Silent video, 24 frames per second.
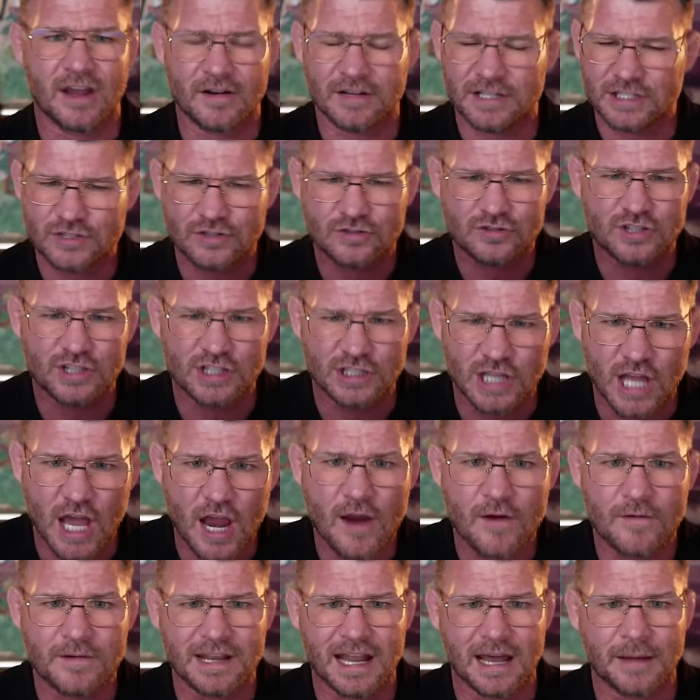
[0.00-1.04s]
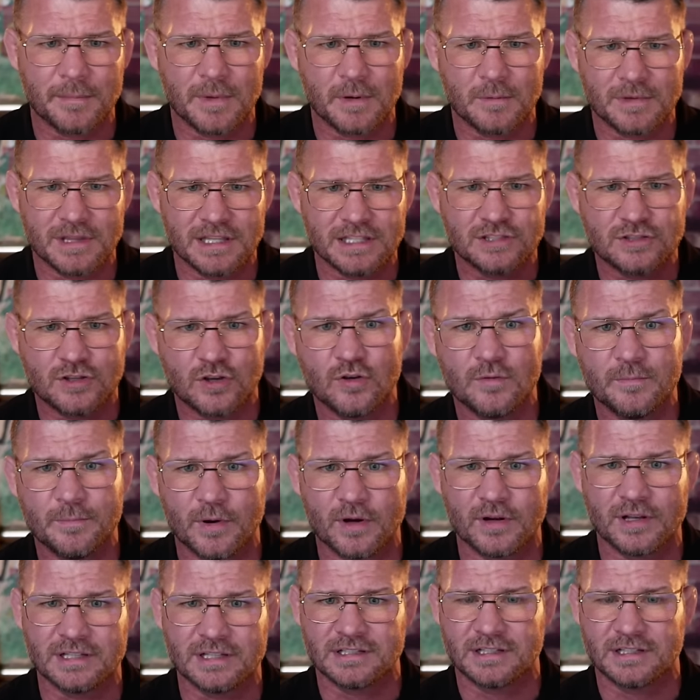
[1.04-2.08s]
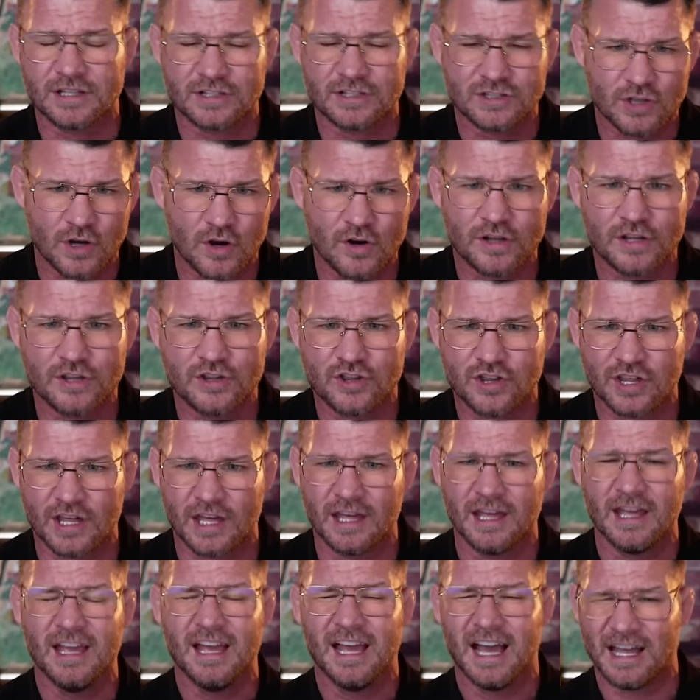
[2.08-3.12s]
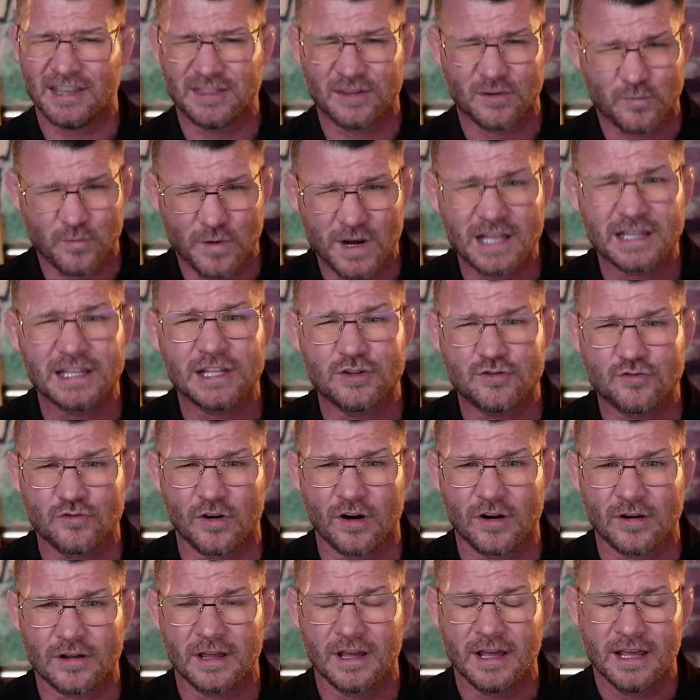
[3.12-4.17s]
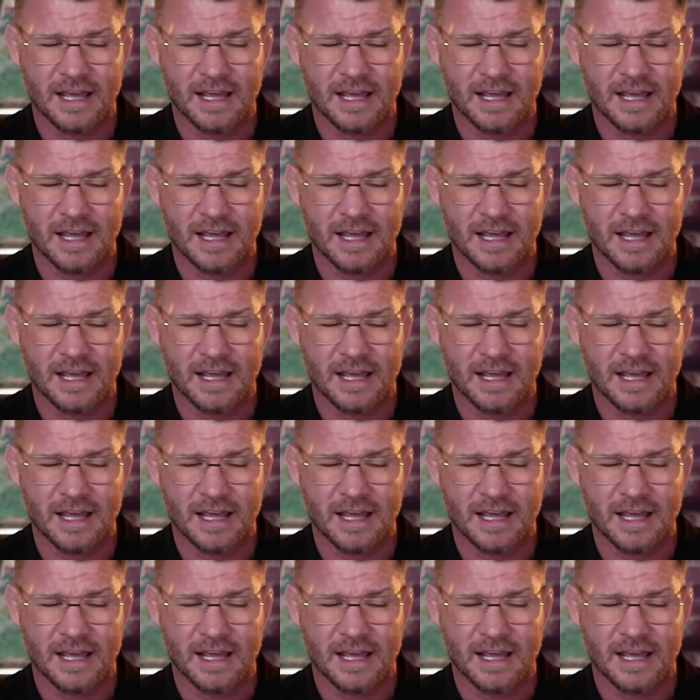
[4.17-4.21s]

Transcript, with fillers: and he's just glaring at me with his two buddies and they're talking shit and they're really drunk.